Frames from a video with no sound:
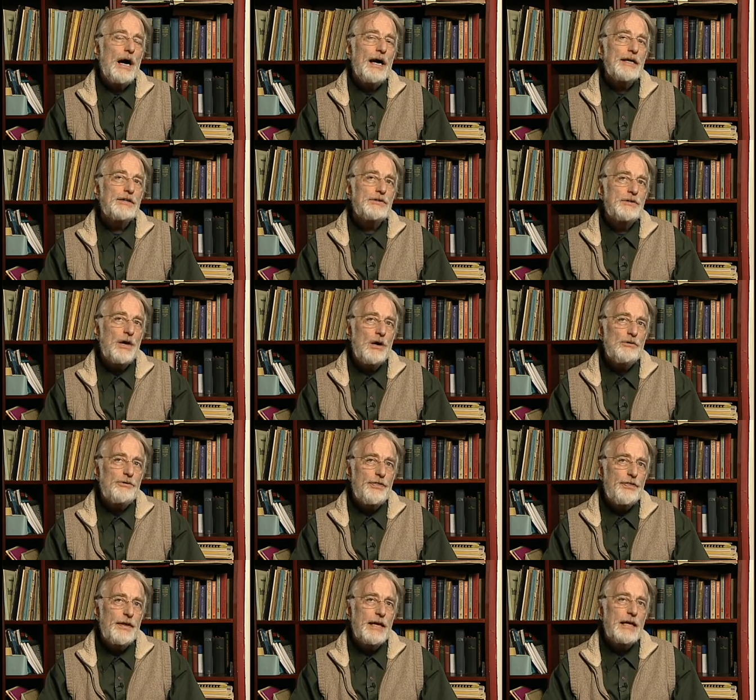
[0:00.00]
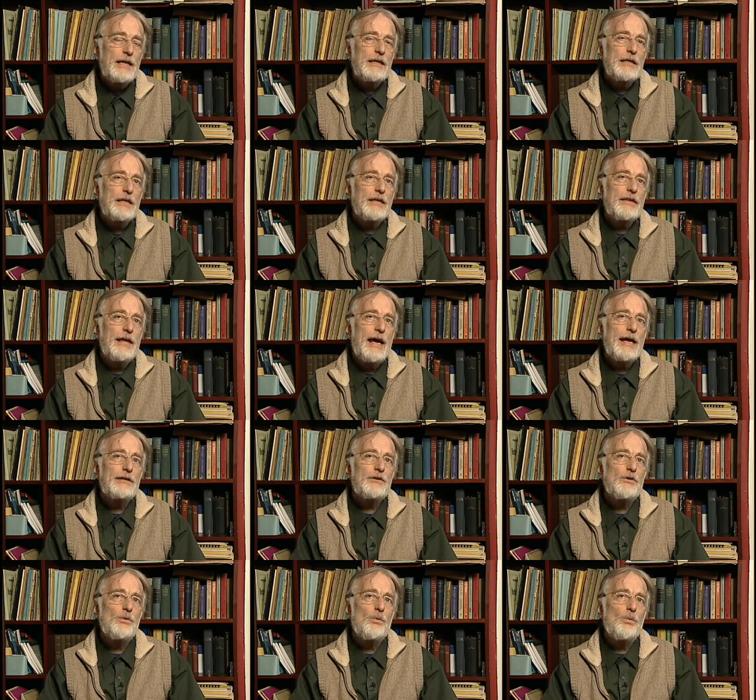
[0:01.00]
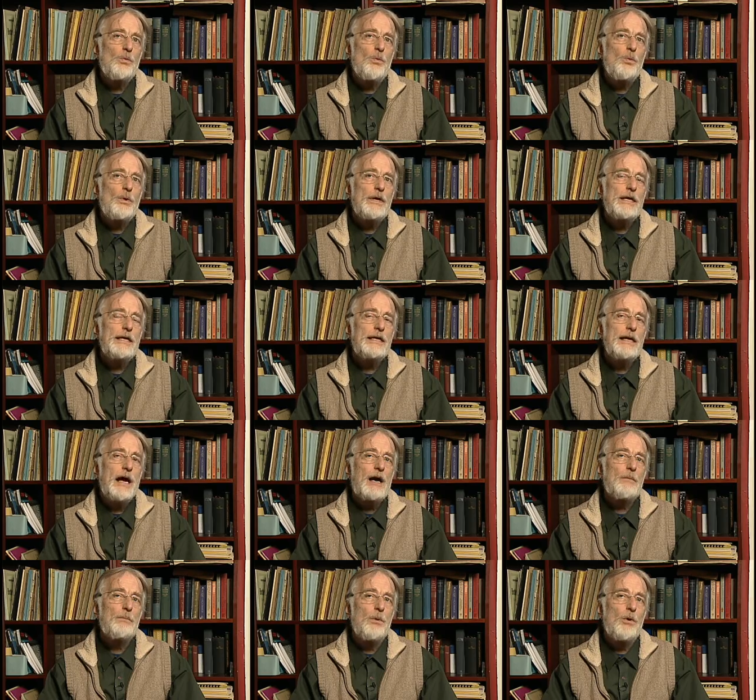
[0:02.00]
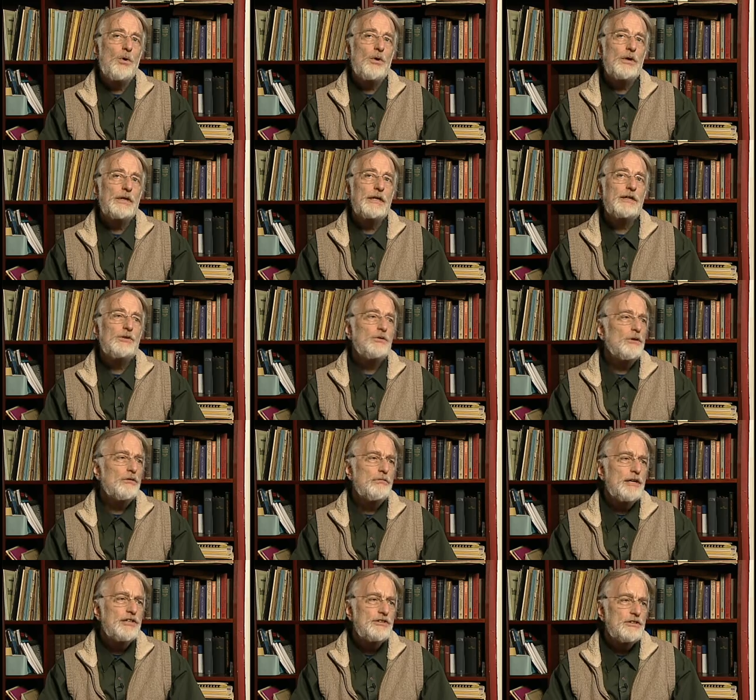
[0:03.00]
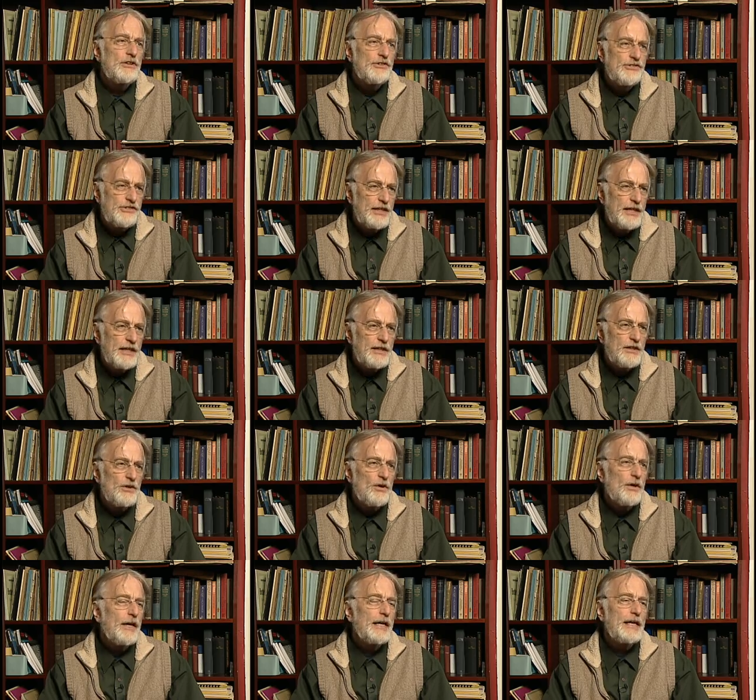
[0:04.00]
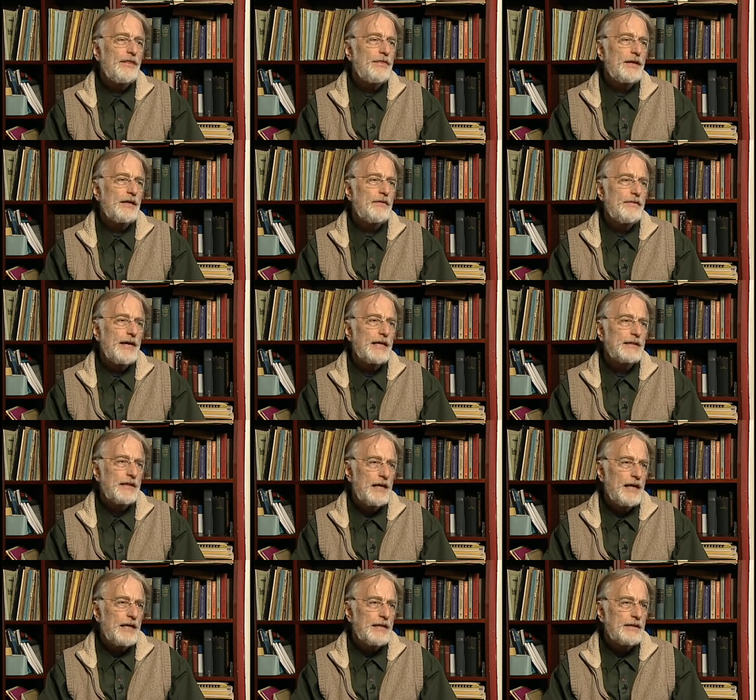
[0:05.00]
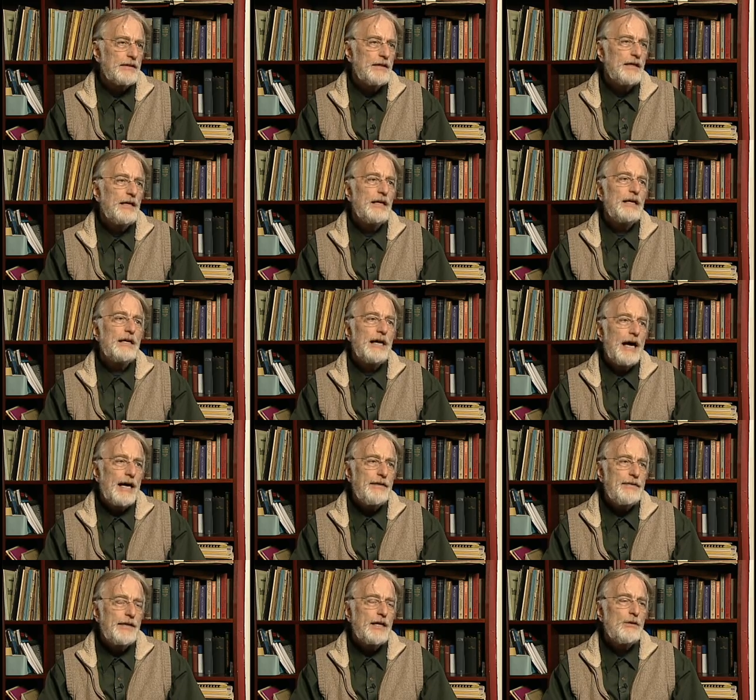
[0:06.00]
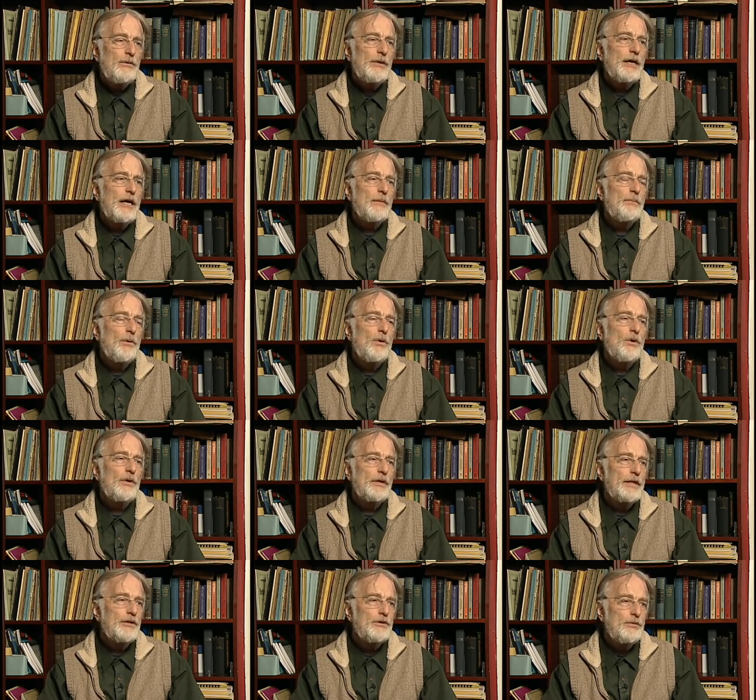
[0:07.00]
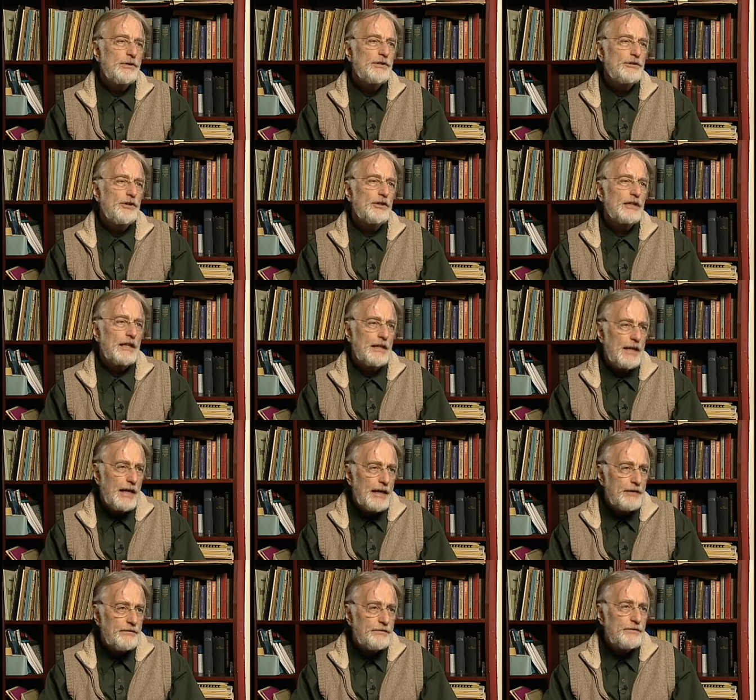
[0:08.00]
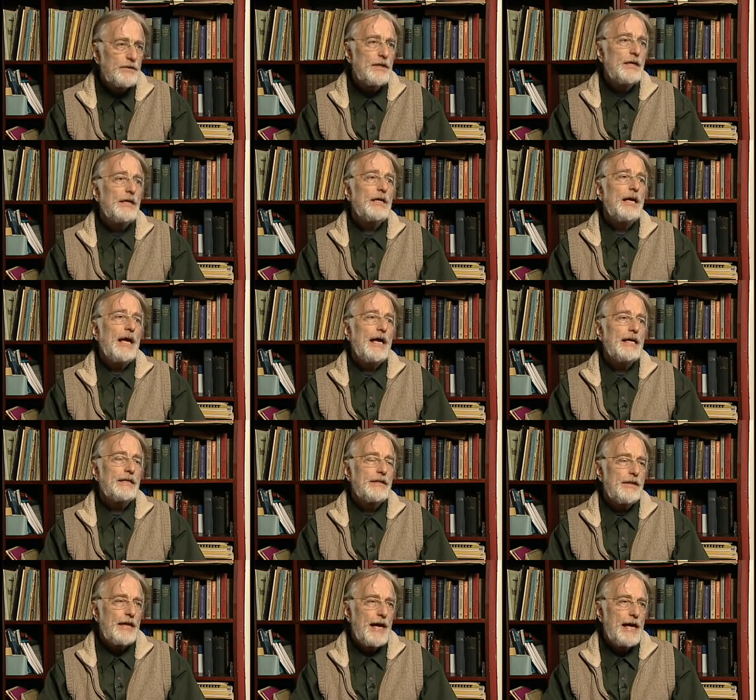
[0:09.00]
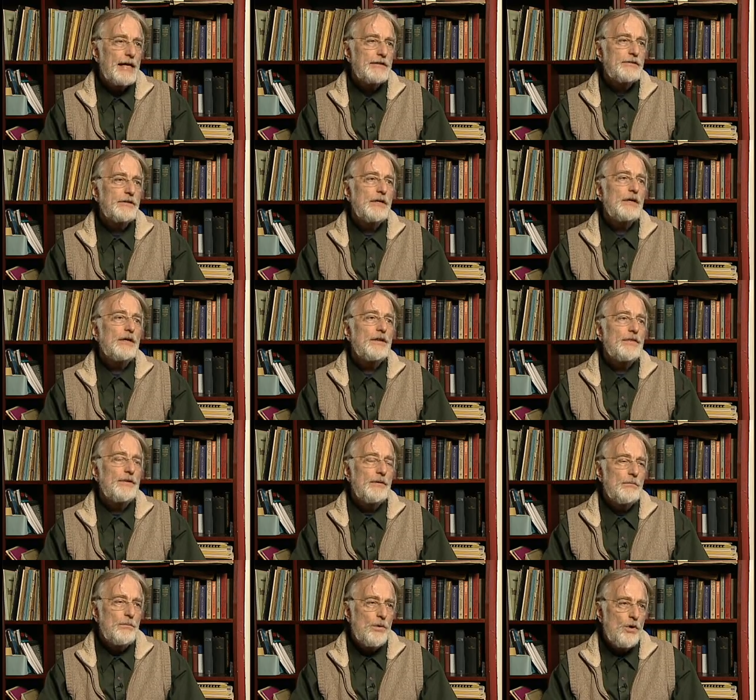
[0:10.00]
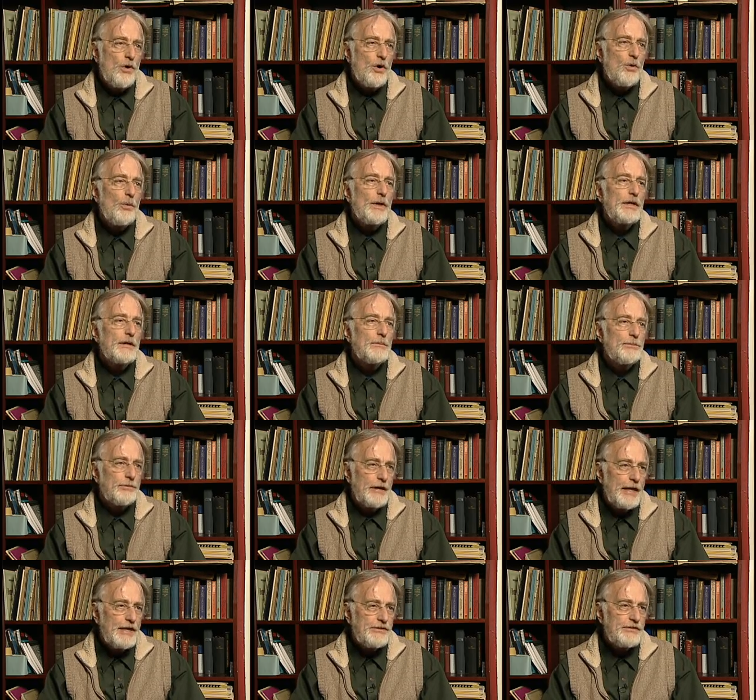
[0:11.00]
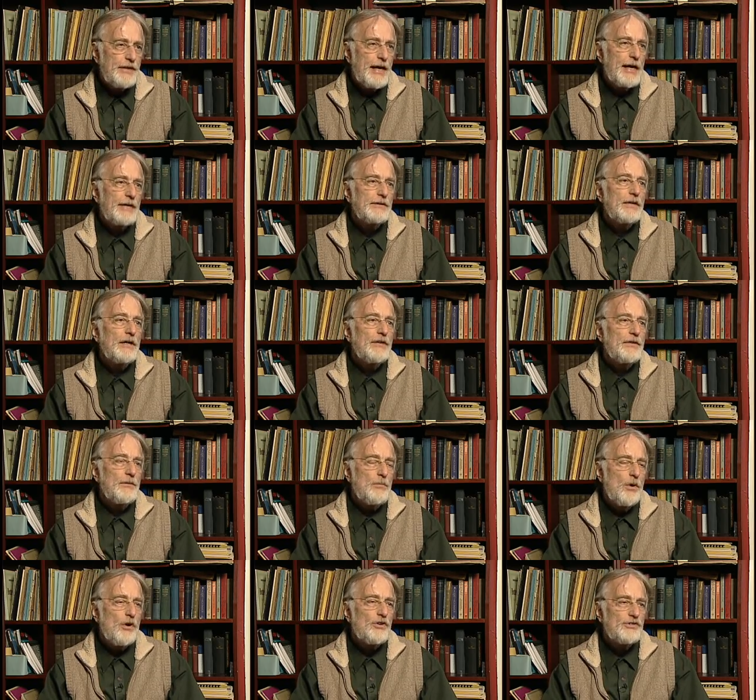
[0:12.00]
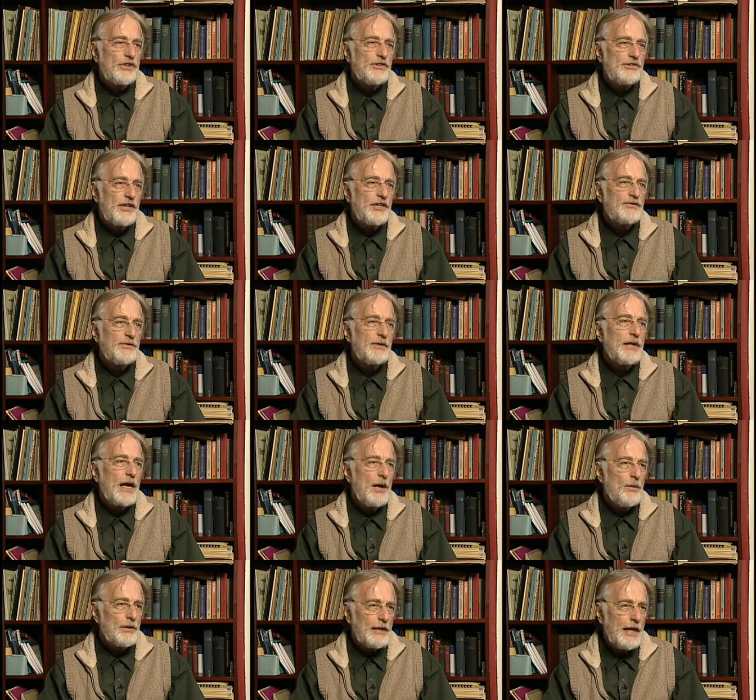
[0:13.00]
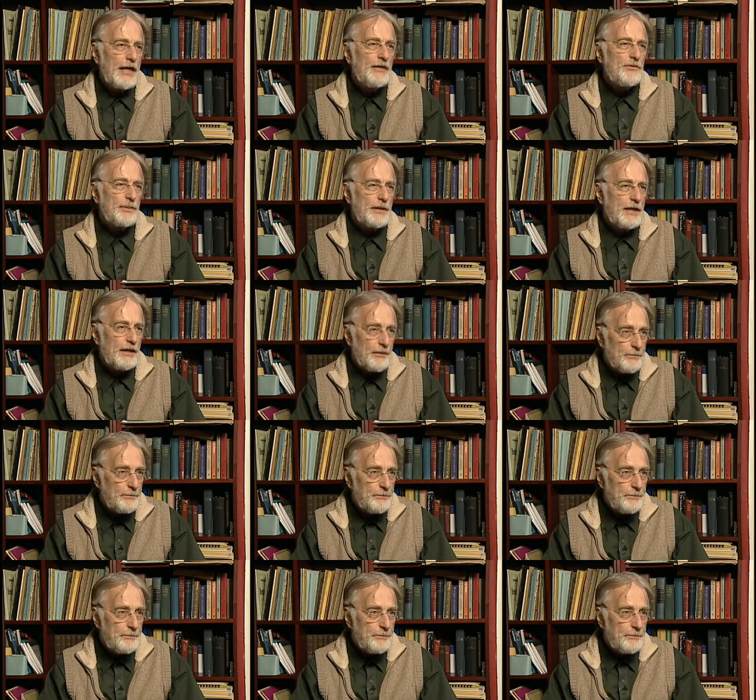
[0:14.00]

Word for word: I don't think that we are born into original sin or anything of that kind. I think we are born into eternal life and that the more we embrace that, the more successful our lives become.